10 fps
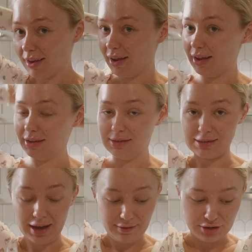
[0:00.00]
and
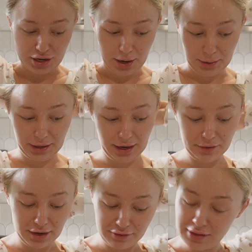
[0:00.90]
have a shower and get
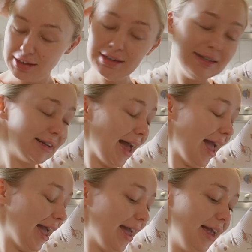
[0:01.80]
ready for the day.